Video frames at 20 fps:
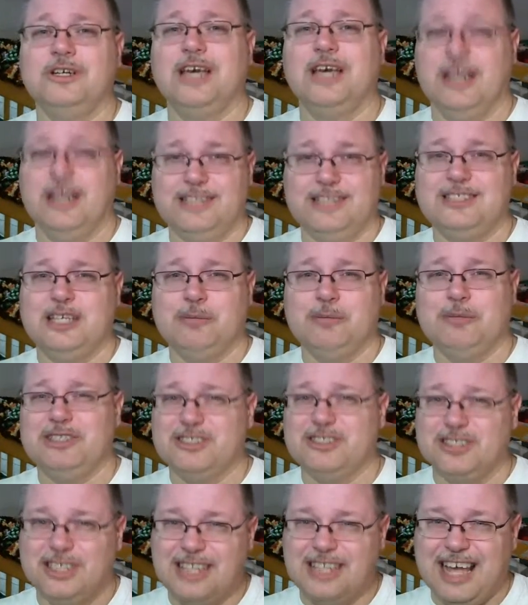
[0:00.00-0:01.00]
at least give me
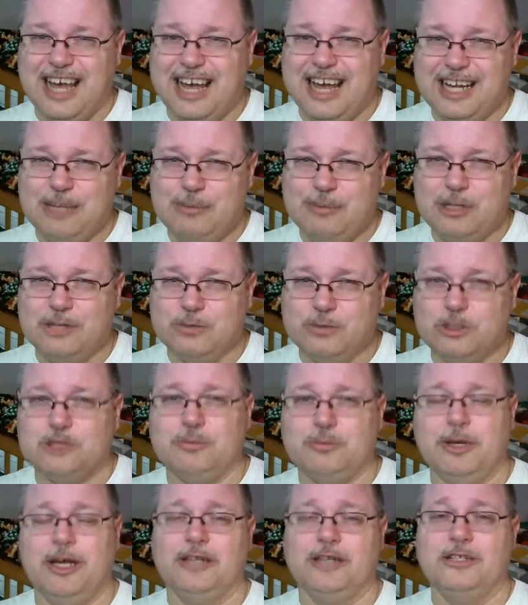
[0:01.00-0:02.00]
just a tiny bit of
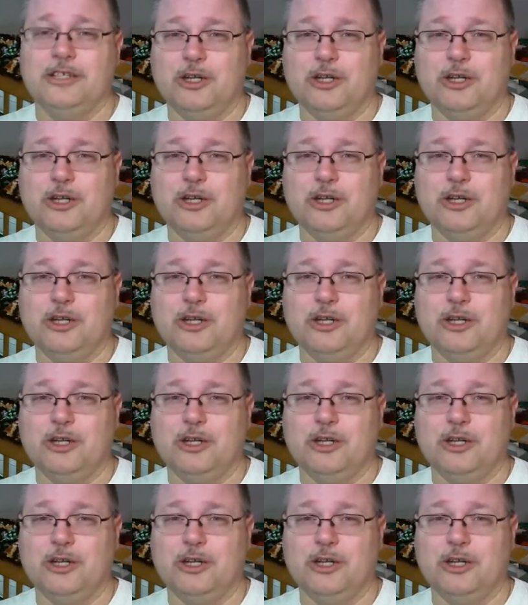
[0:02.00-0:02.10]
respect.